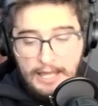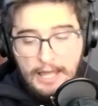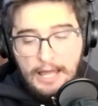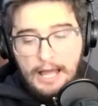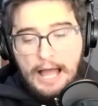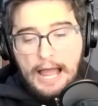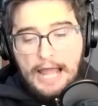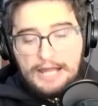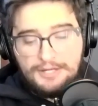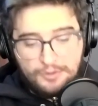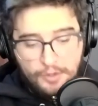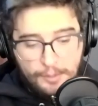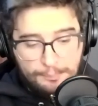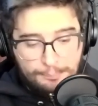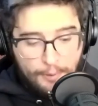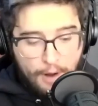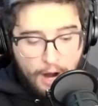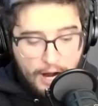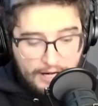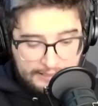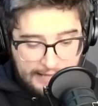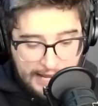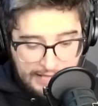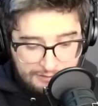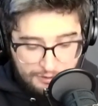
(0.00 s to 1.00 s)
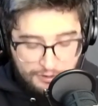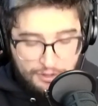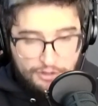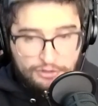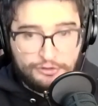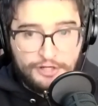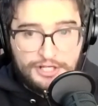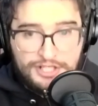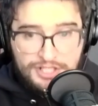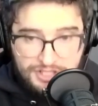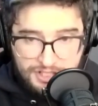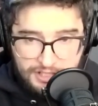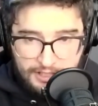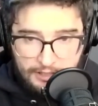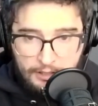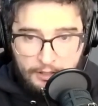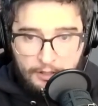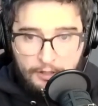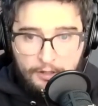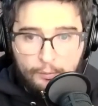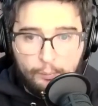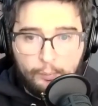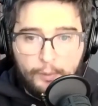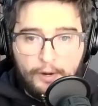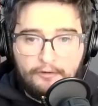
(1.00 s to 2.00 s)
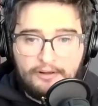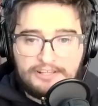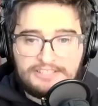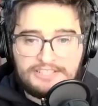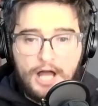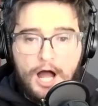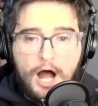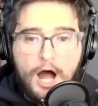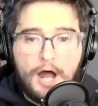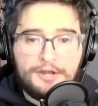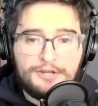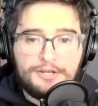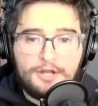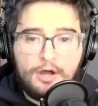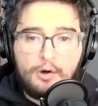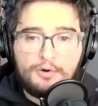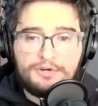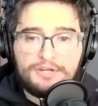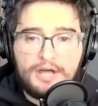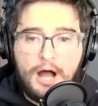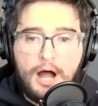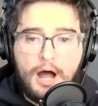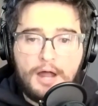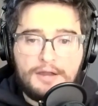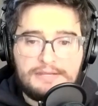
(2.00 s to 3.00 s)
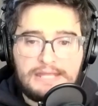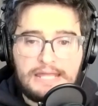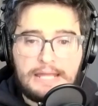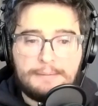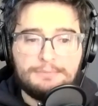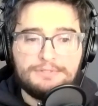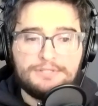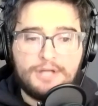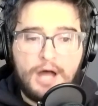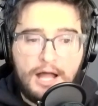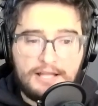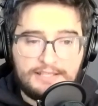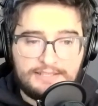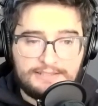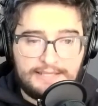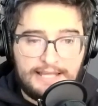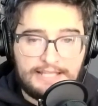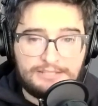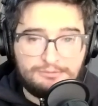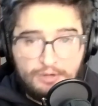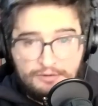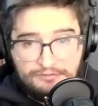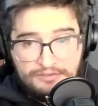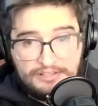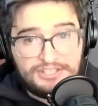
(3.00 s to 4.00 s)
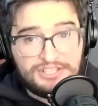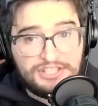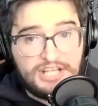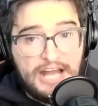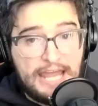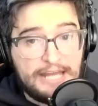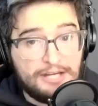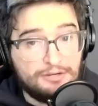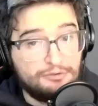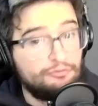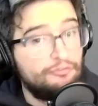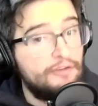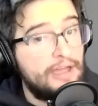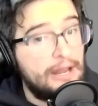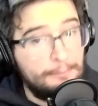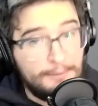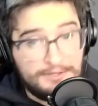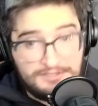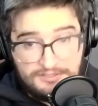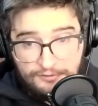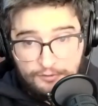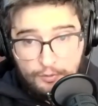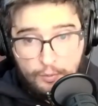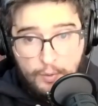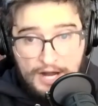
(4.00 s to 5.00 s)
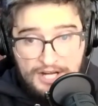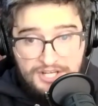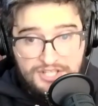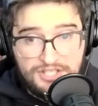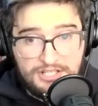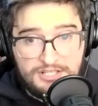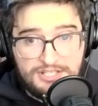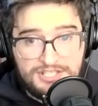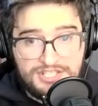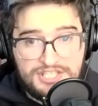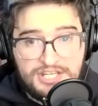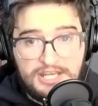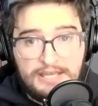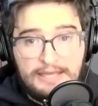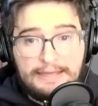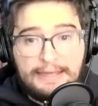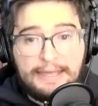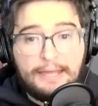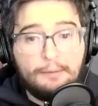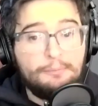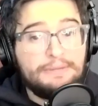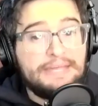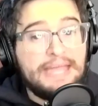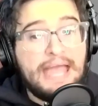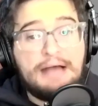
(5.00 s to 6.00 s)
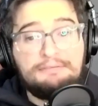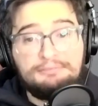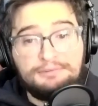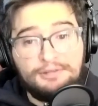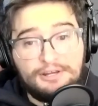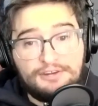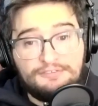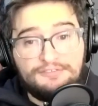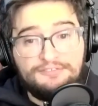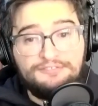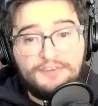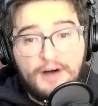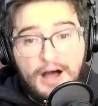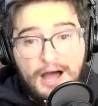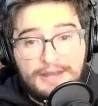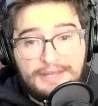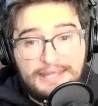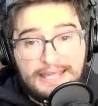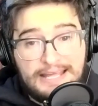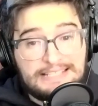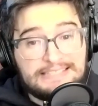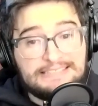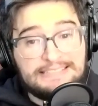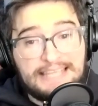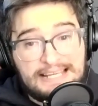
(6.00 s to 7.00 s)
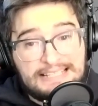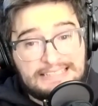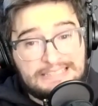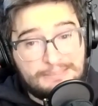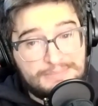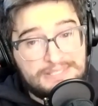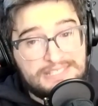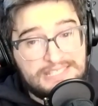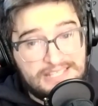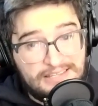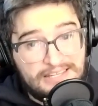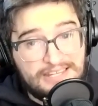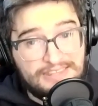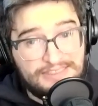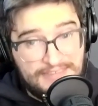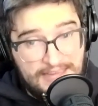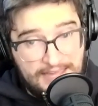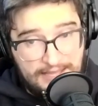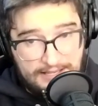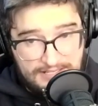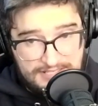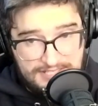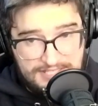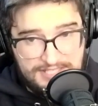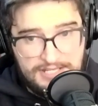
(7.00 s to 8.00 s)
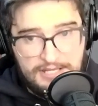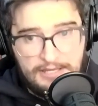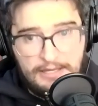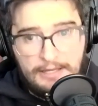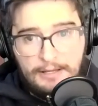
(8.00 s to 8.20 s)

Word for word: I do a podcast with Christian, where it's unknown, unnamed nonsense. We have a giant random list of questions, and we have a lot of fun and say some silly things.